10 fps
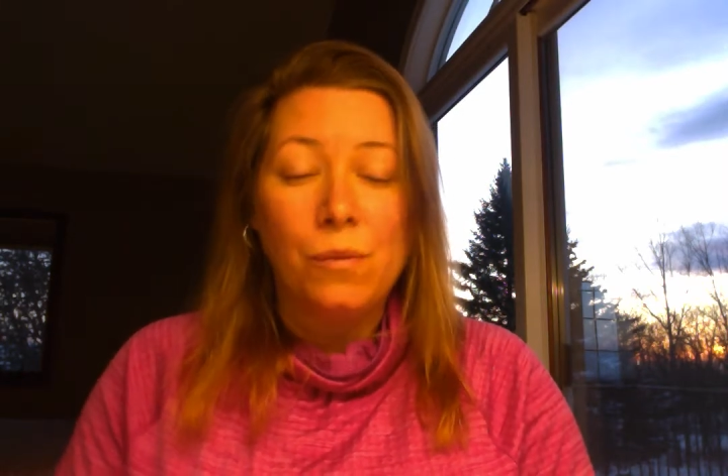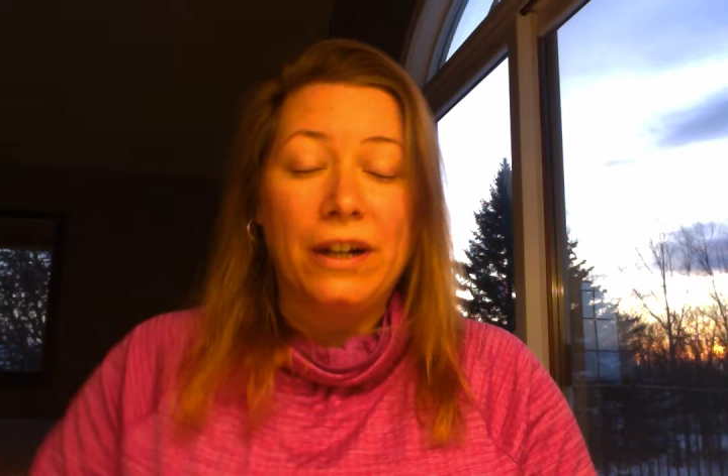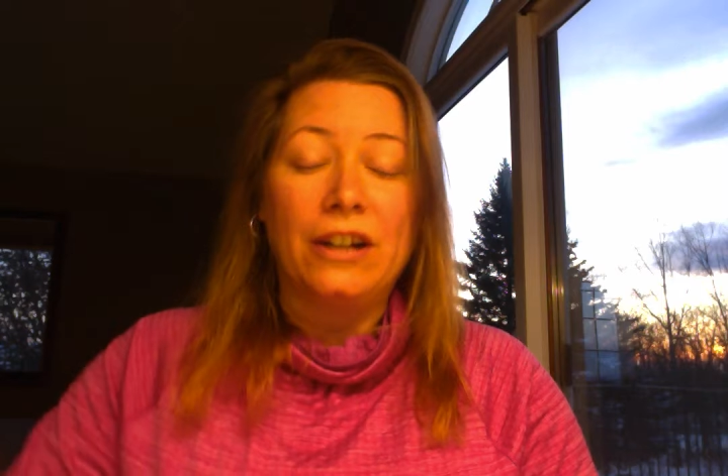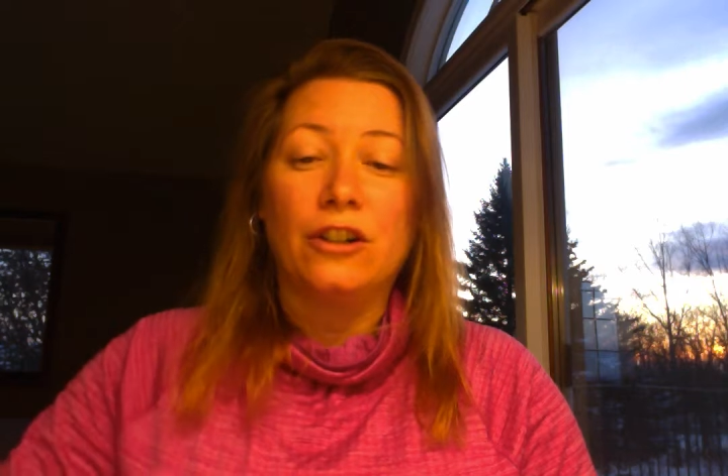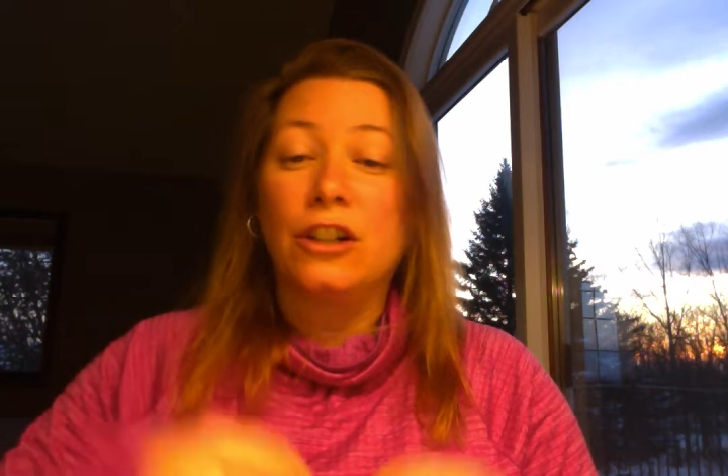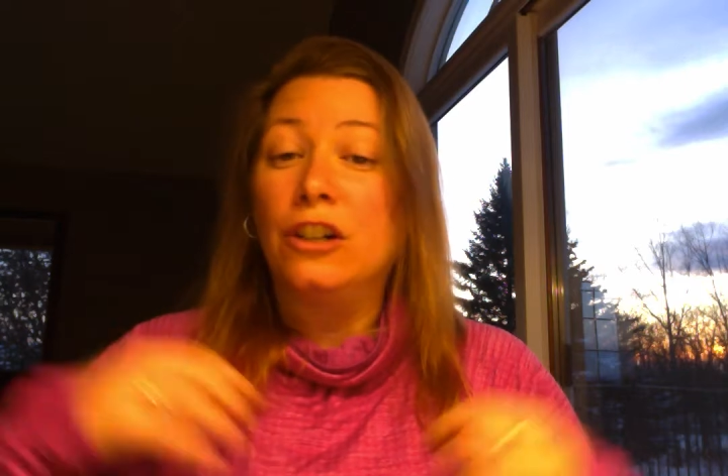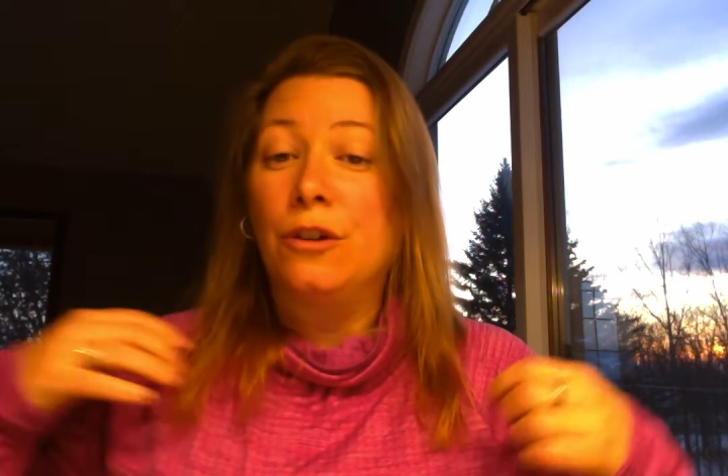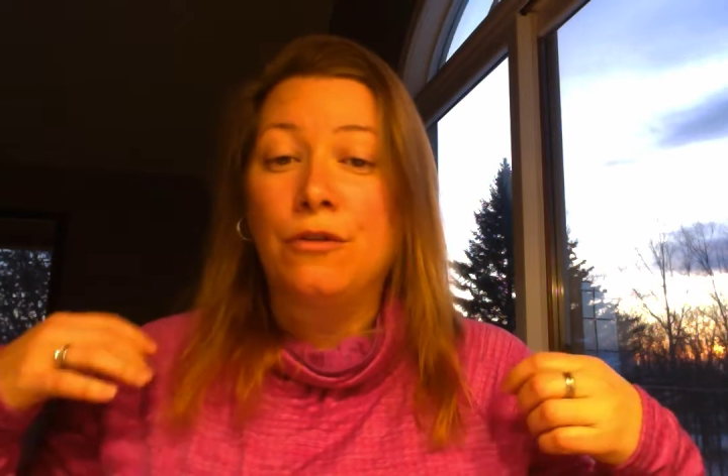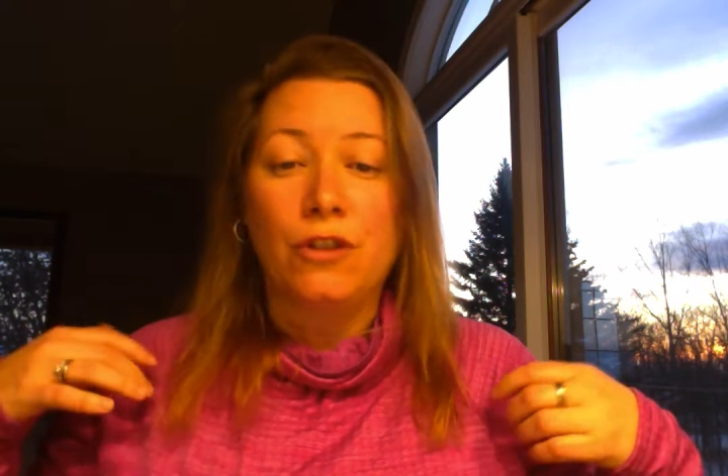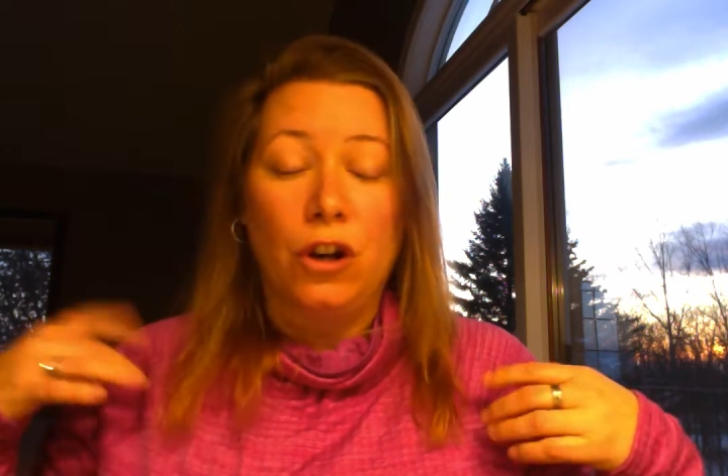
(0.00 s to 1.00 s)
when you're going to
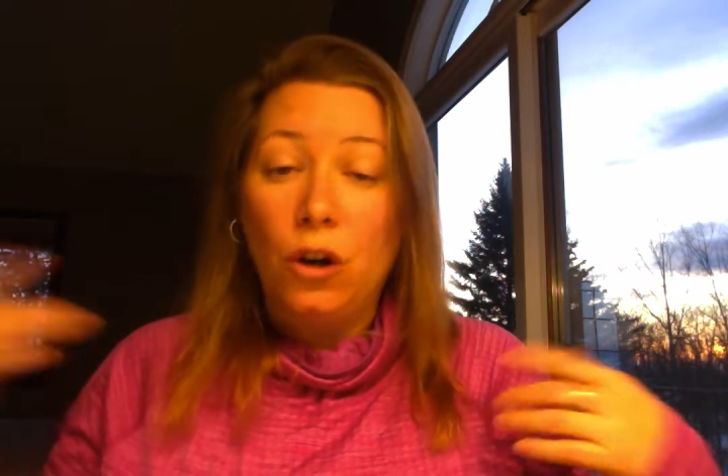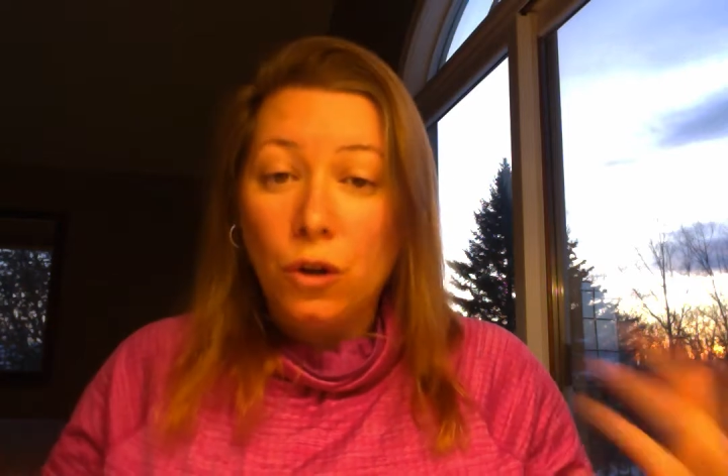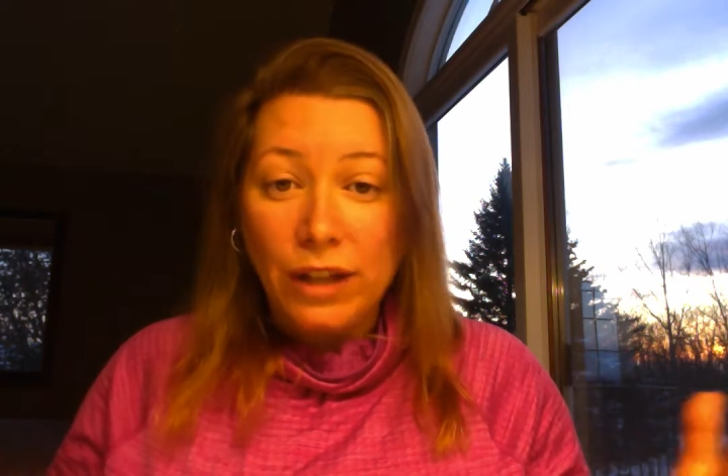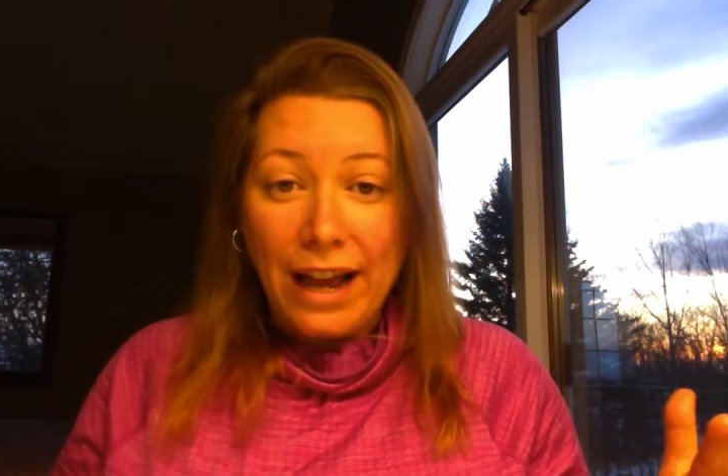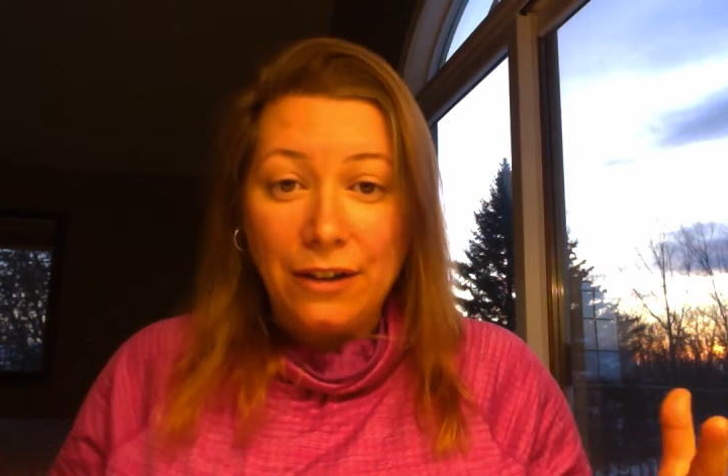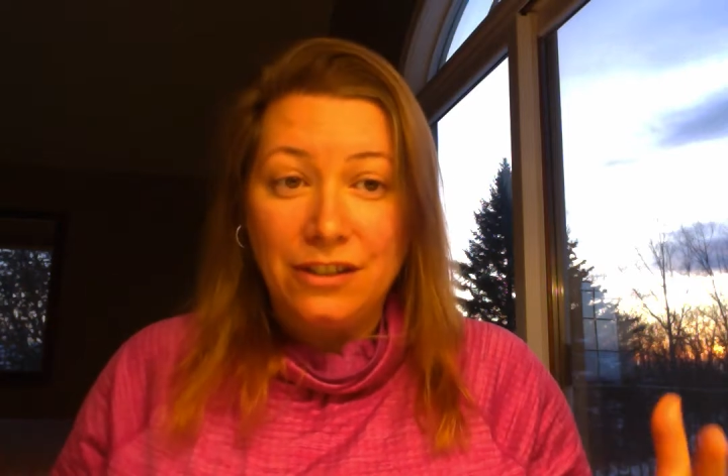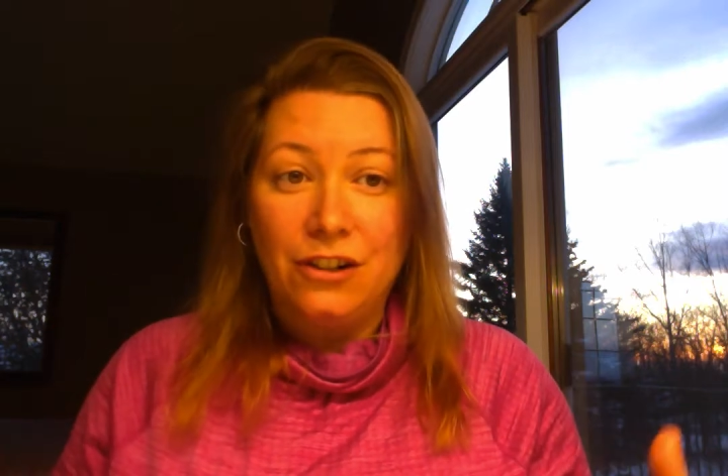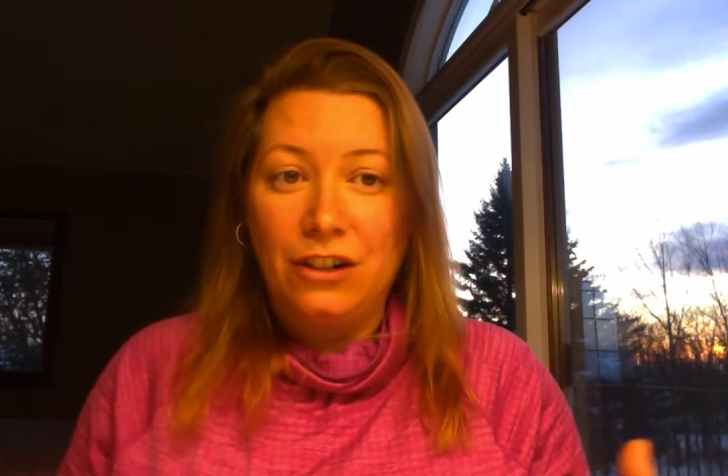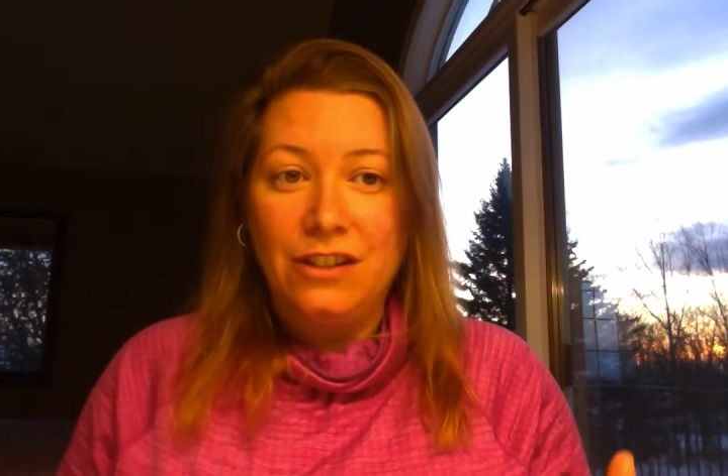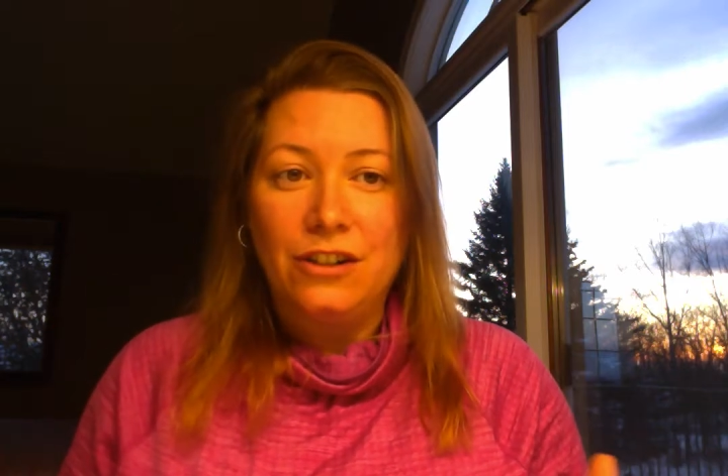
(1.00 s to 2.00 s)
go through the whole house and
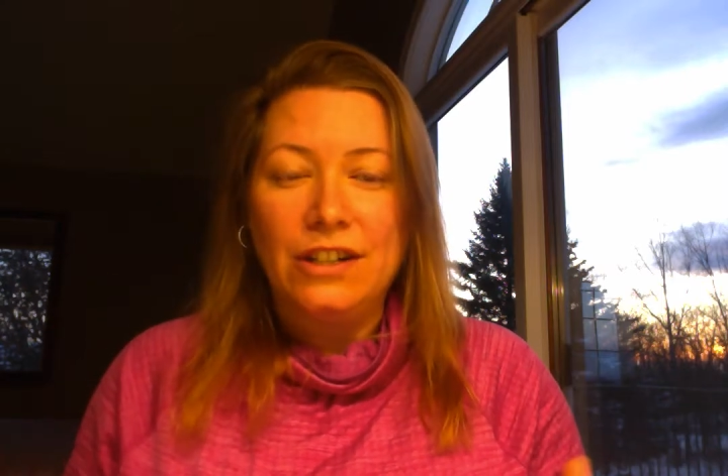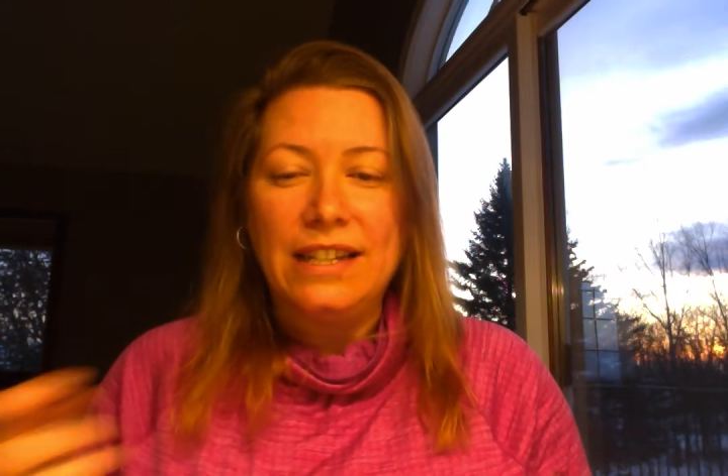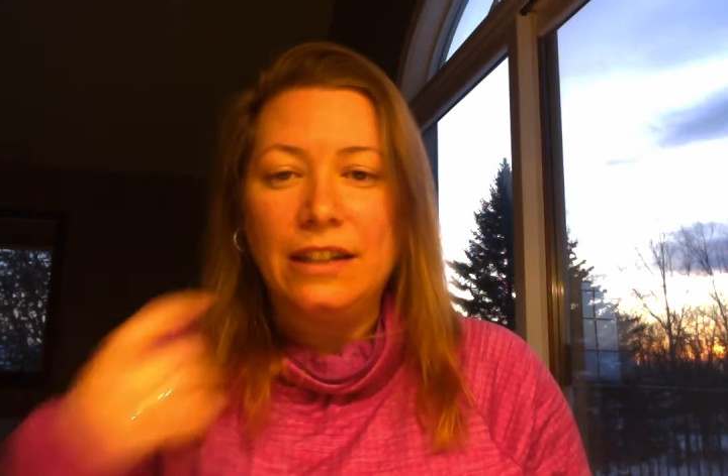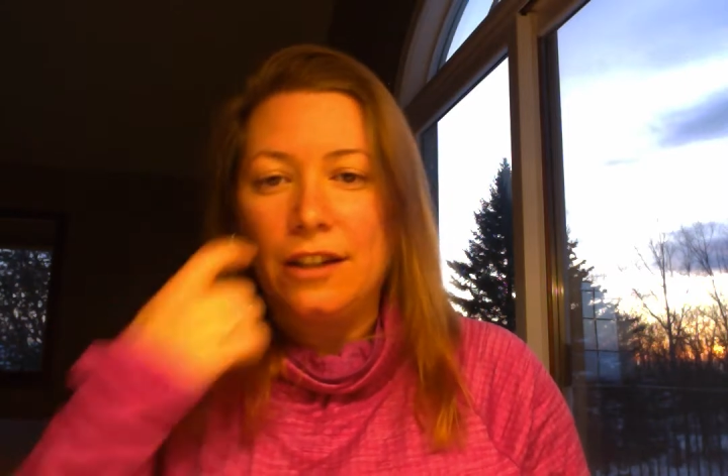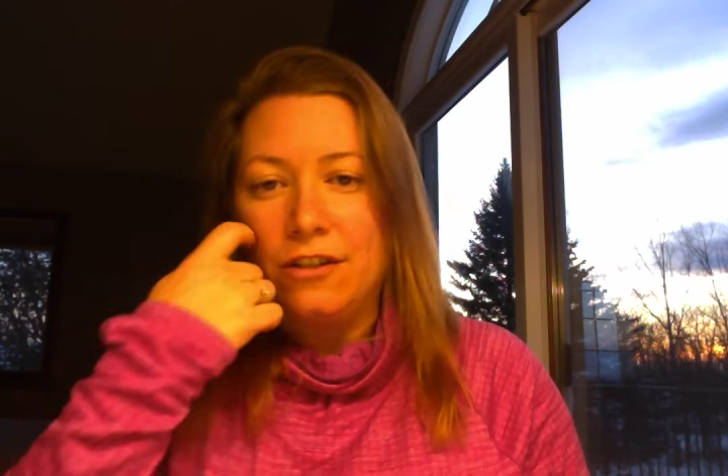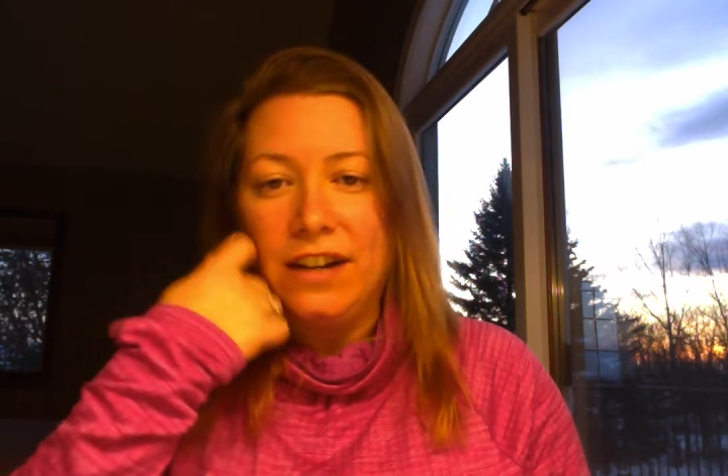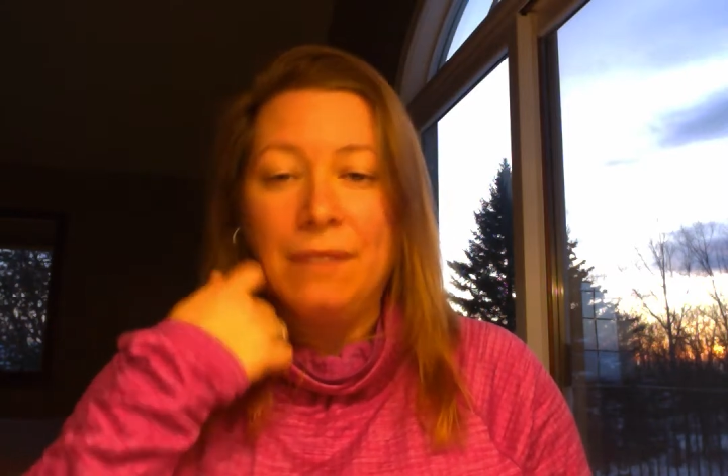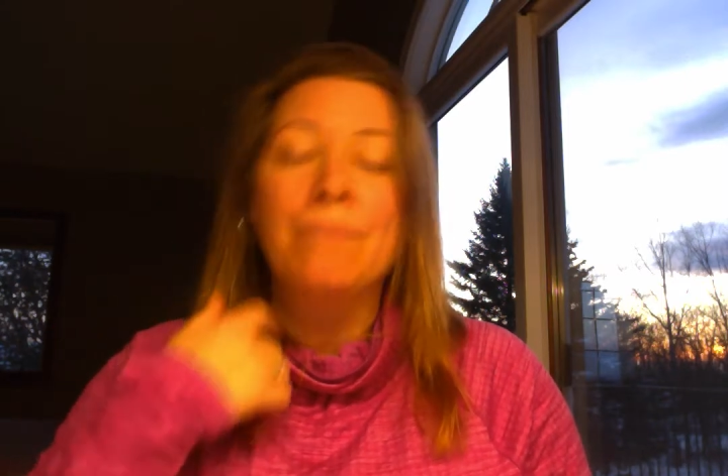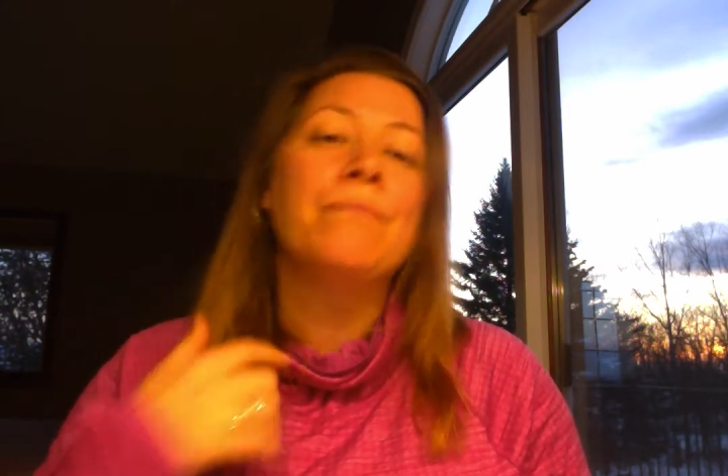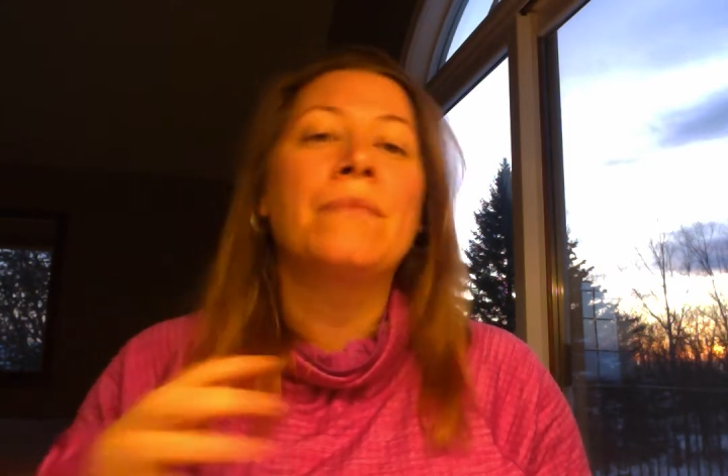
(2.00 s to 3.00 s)
you're going to start decluttering,